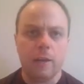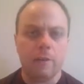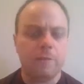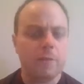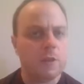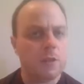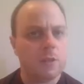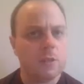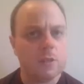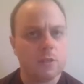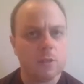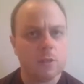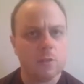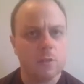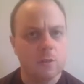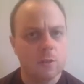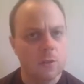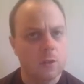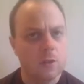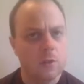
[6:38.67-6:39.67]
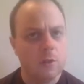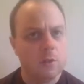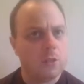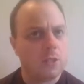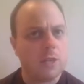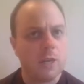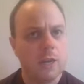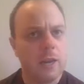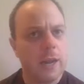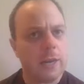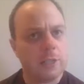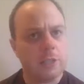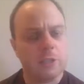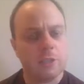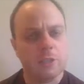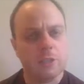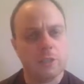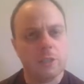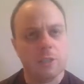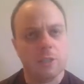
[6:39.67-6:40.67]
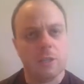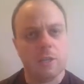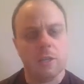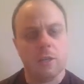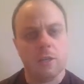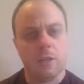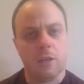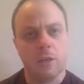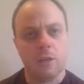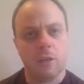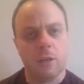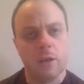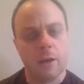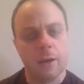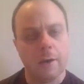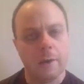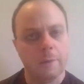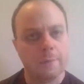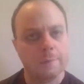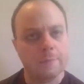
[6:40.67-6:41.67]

any if there's loose connections in the